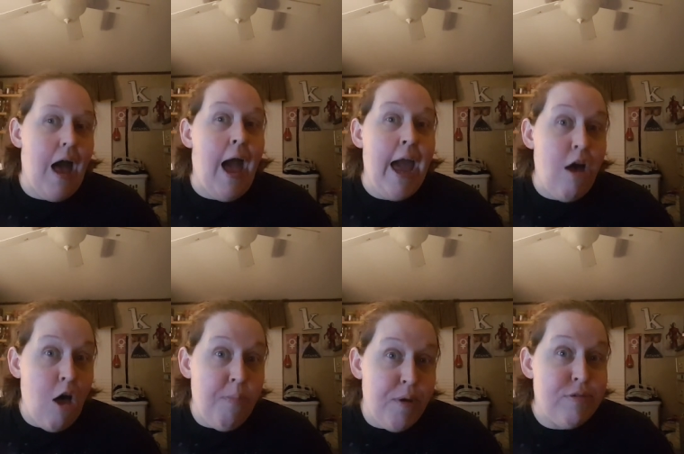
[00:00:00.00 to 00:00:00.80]
I
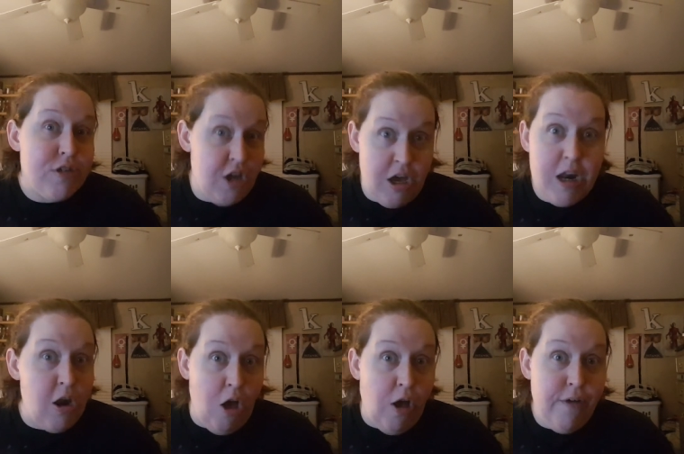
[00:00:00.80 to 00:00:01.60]
almost cut it
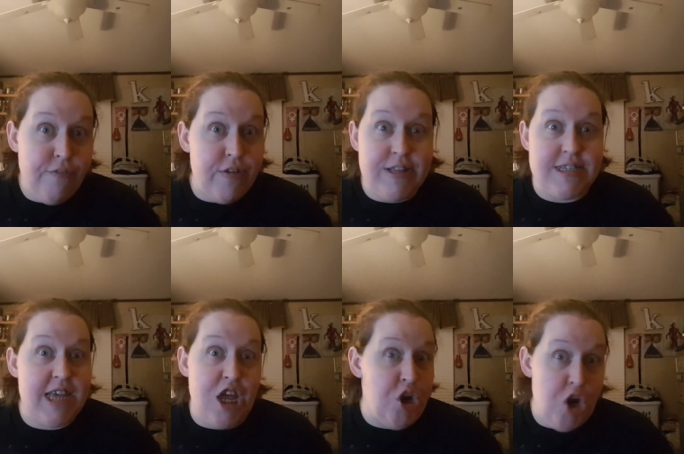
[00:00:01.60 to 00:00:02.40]
off and
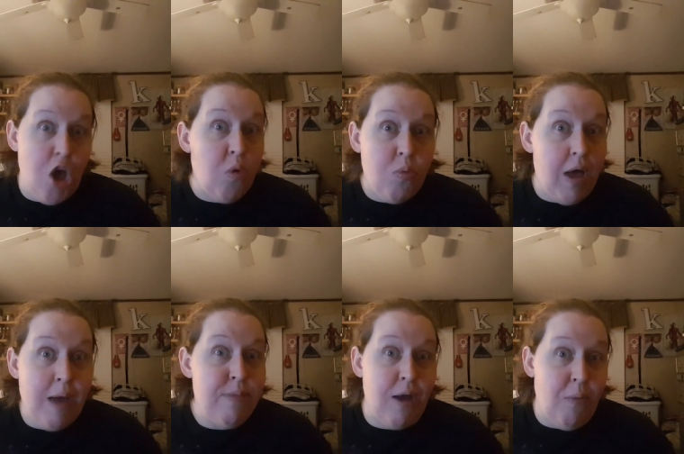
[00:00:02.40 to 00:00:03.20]
said, no,
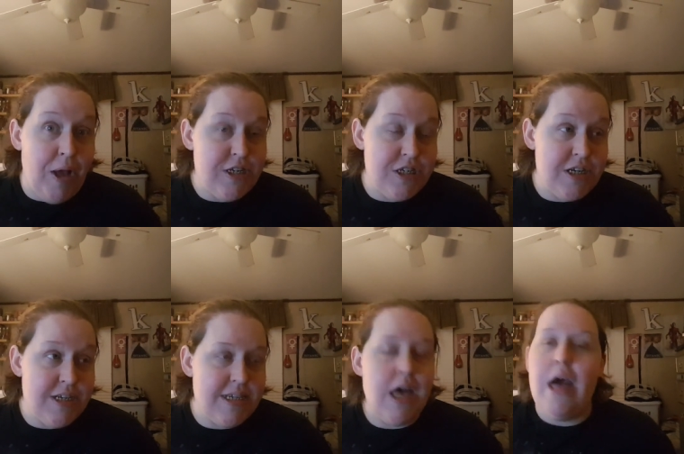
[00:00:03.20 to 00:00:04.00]
I'm not watching
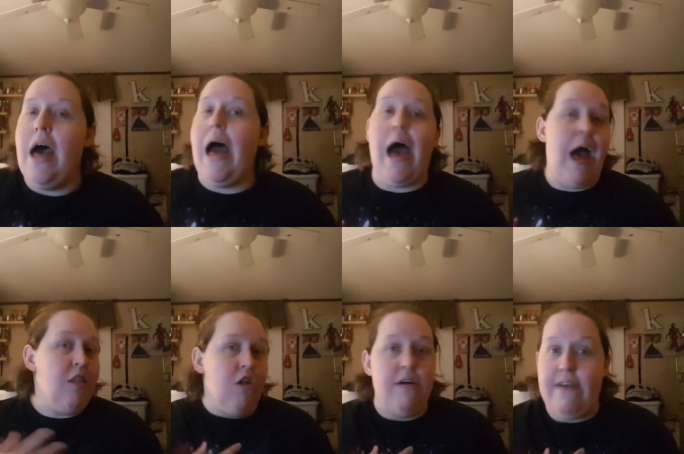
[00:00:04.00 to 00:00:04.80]
this. I
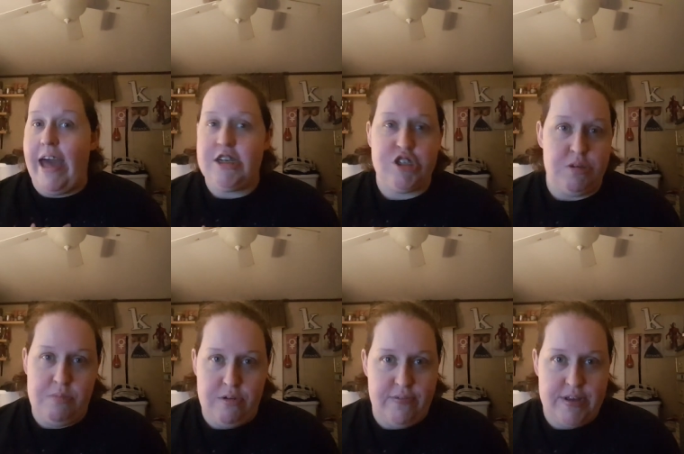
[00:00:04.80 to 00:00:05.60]
love action
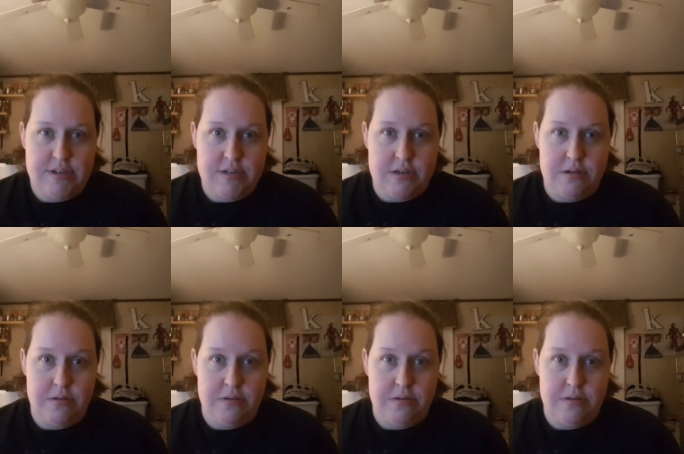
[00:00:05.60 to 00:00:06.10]
movies.